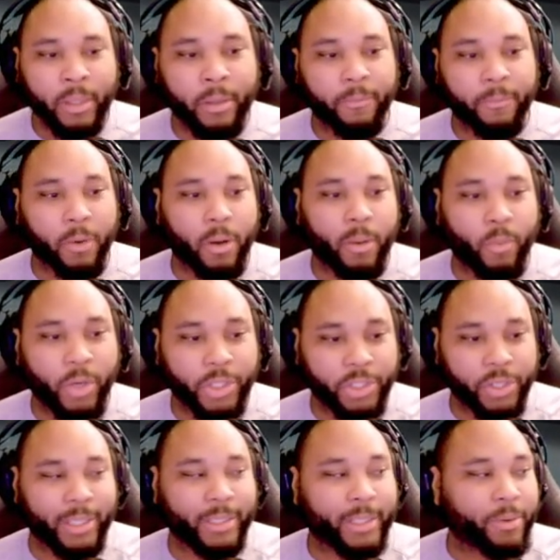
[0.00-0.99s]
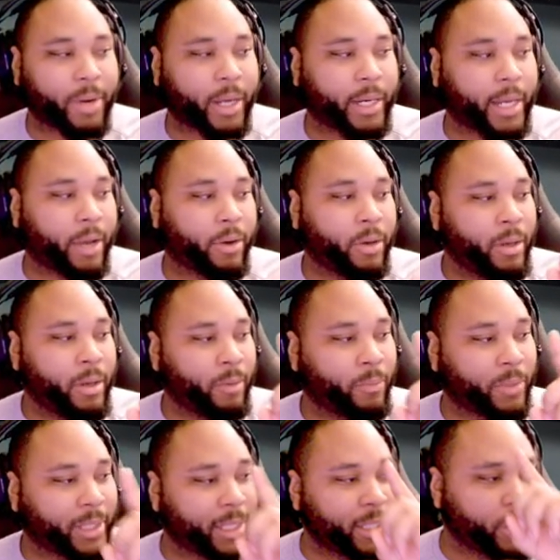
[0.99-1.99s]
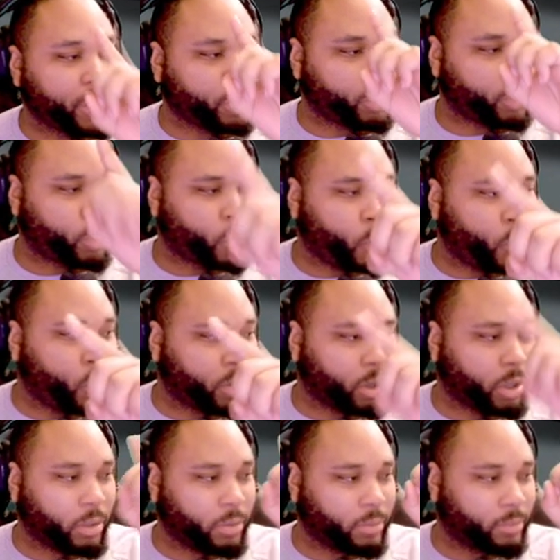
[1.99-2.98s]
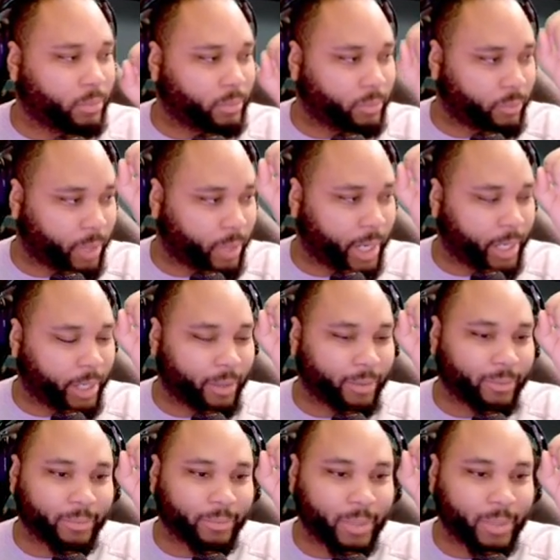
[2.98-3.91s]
from what you can see right now. Within the door right here,